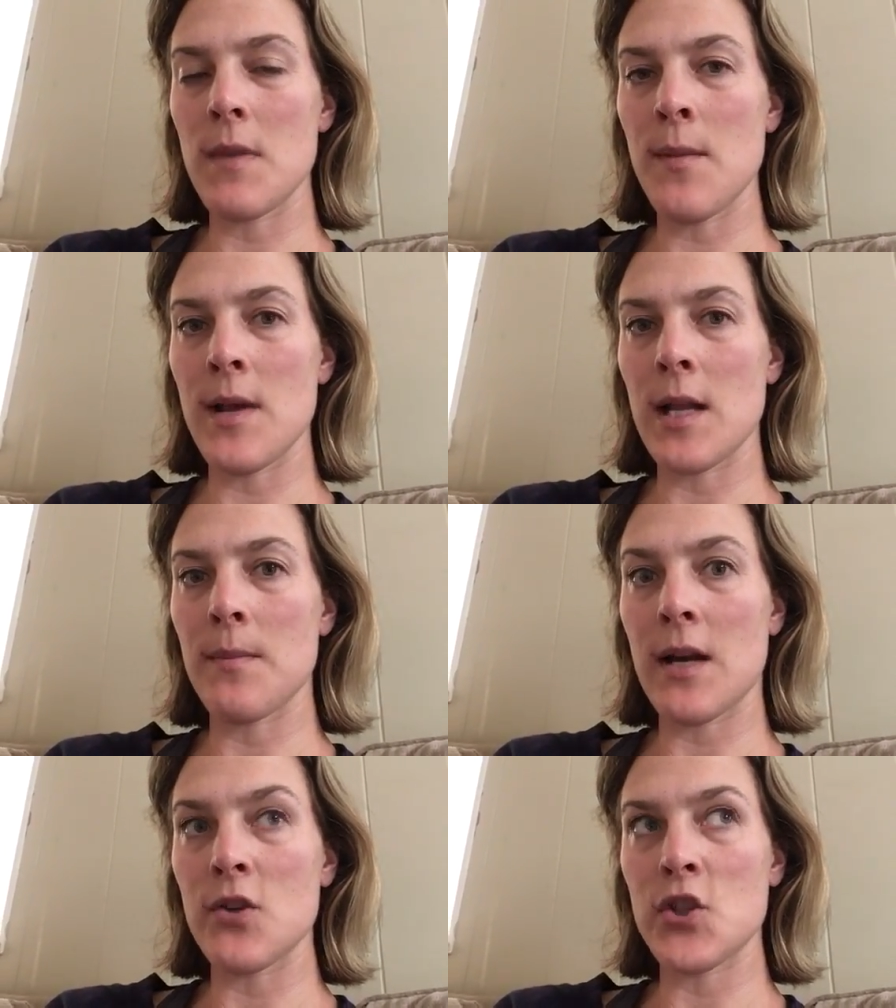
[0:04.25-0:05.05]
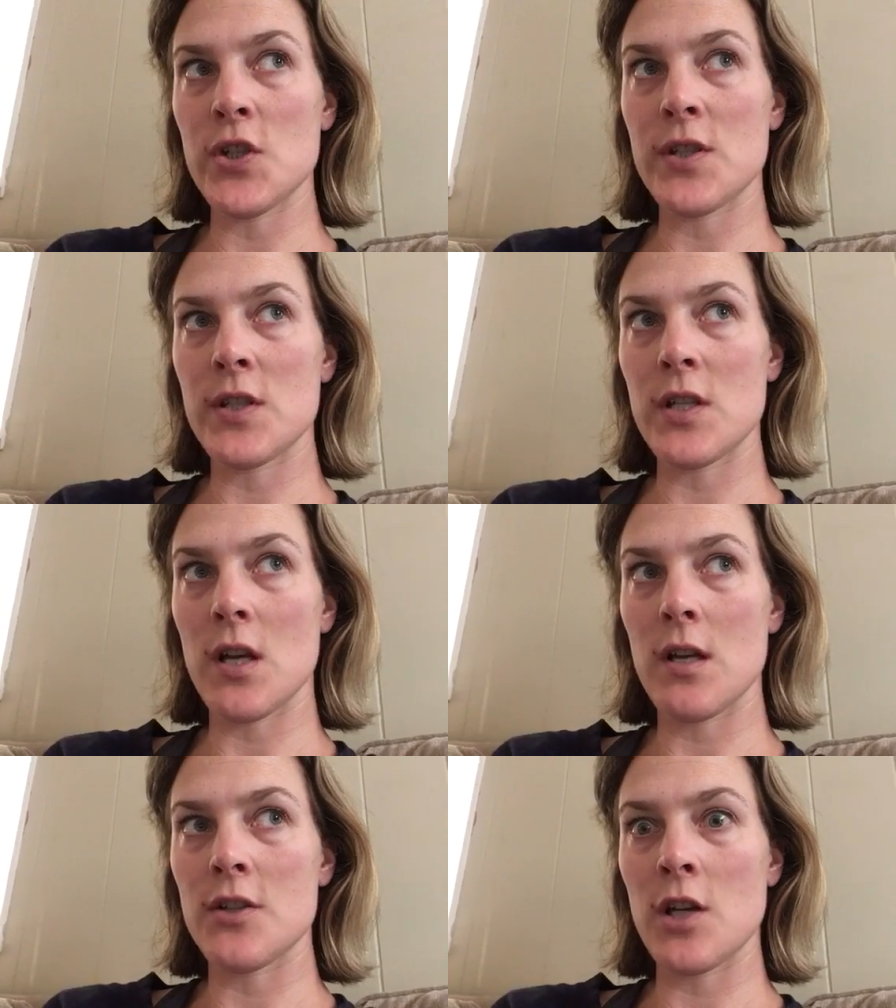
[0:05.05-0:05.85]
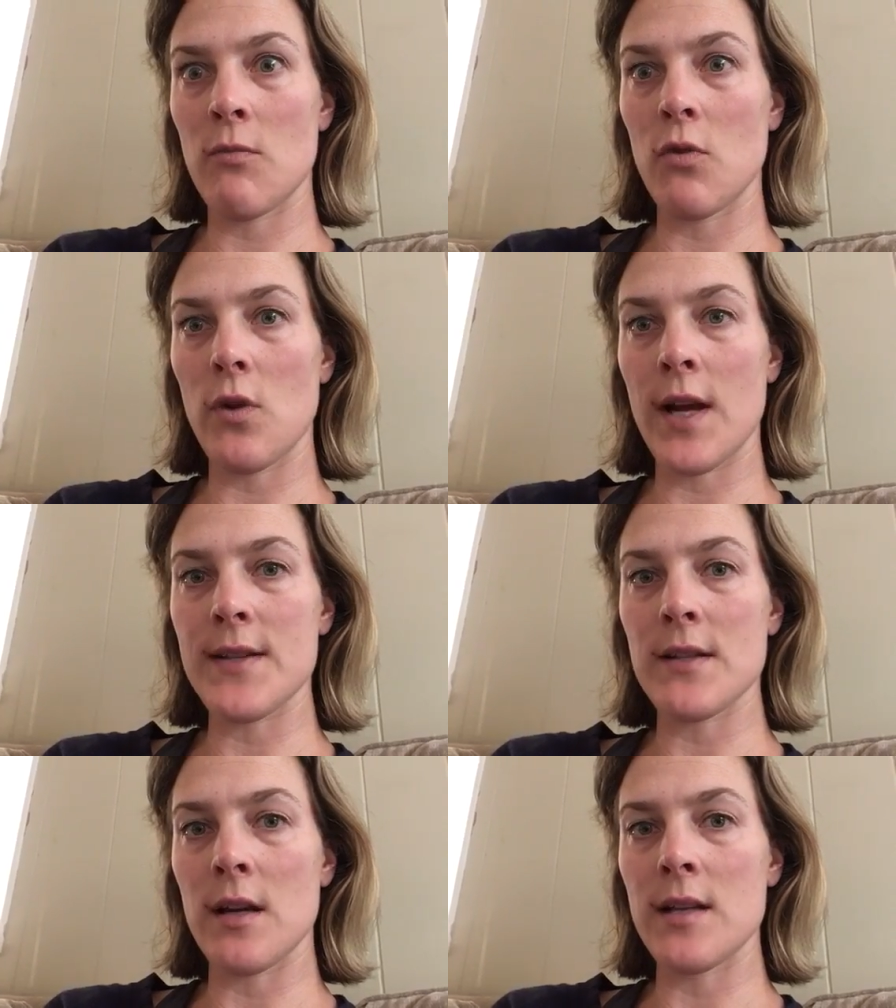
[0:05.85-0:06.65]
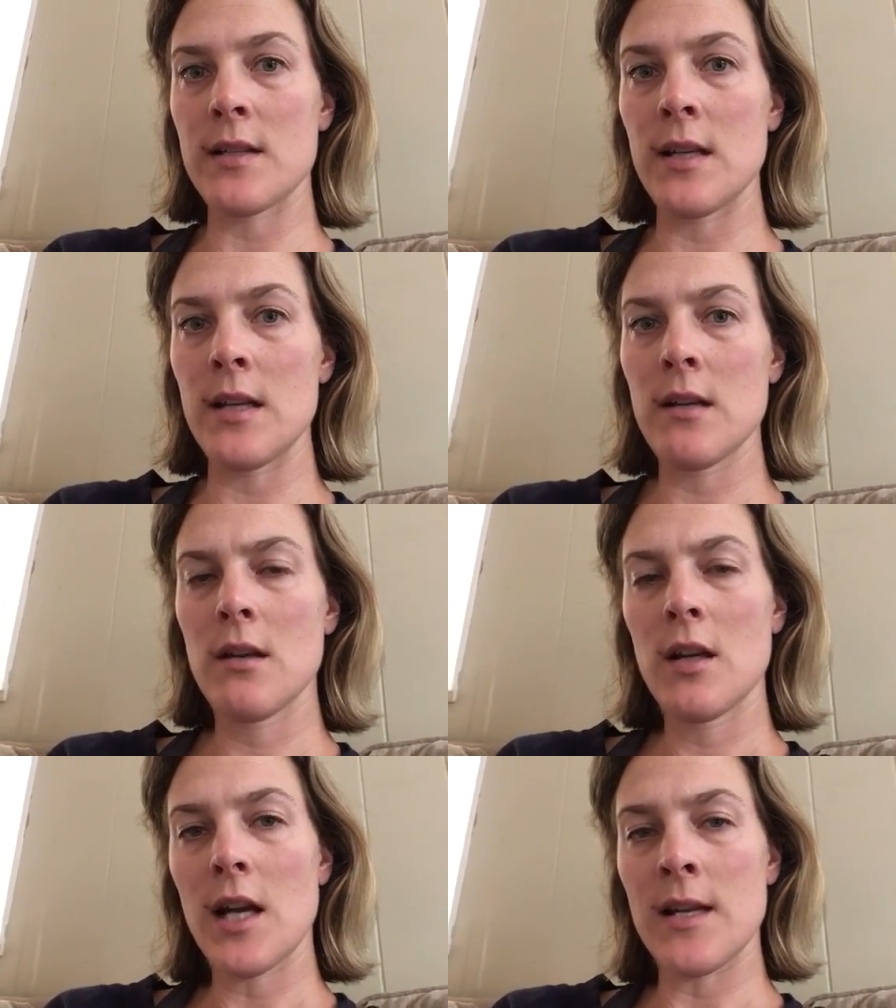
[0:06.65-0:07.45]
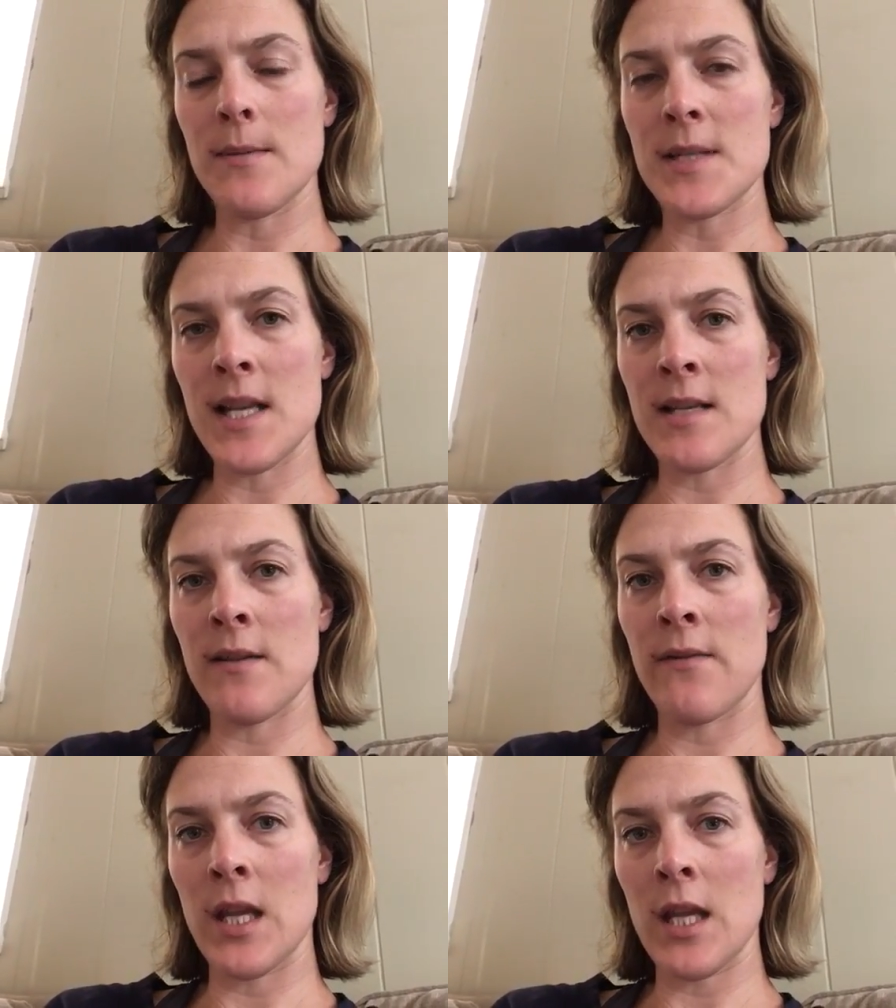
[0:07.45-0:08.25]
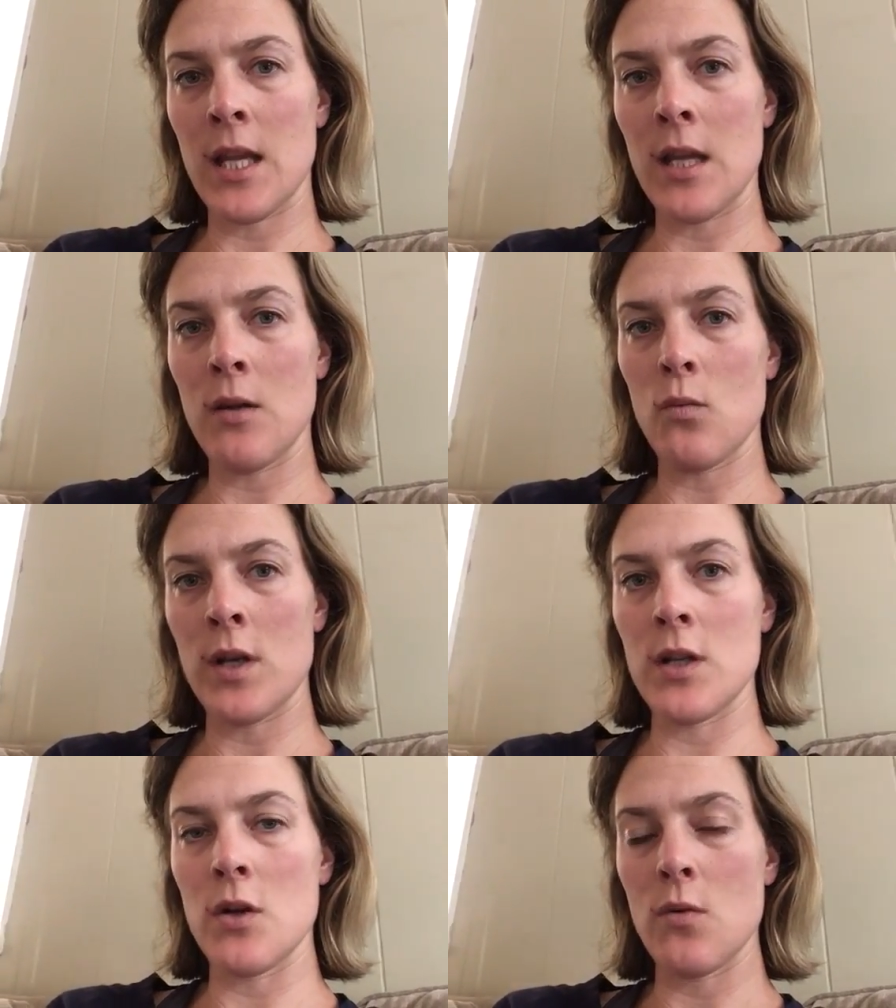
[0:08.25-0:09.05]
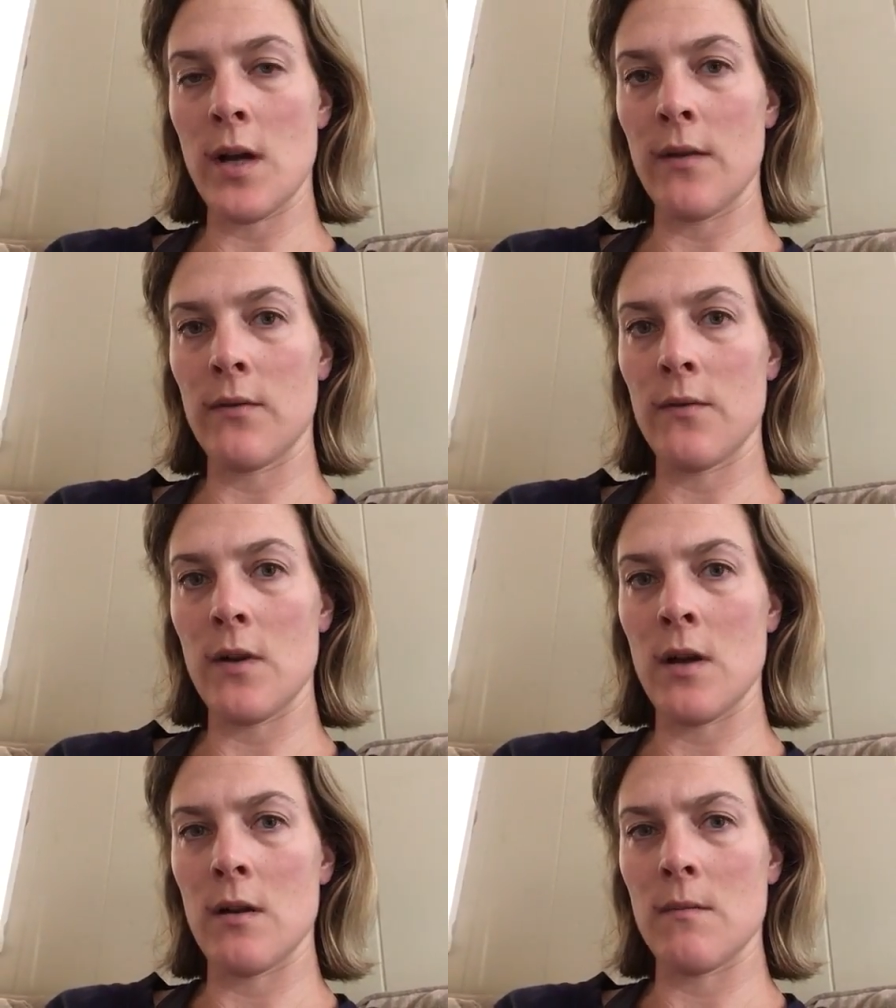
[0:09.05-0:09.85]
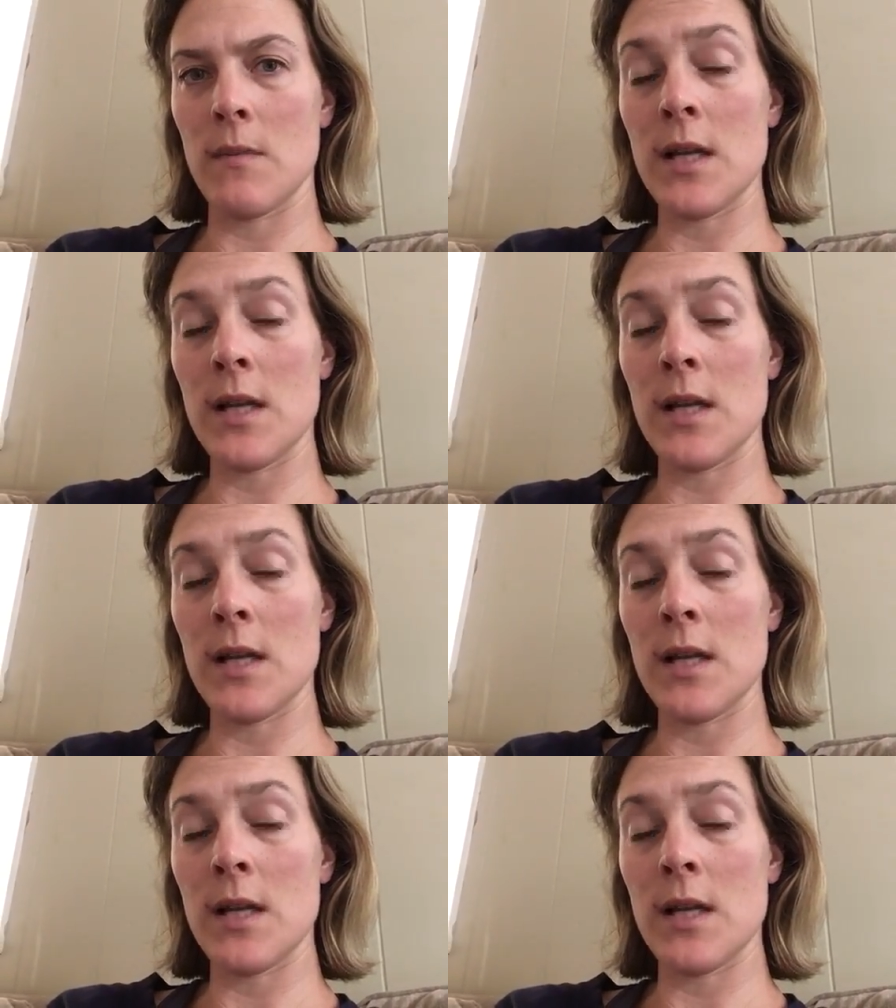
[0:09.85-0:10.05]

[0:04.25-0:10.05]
email about just general anxiety and obsessive thinking when you have um,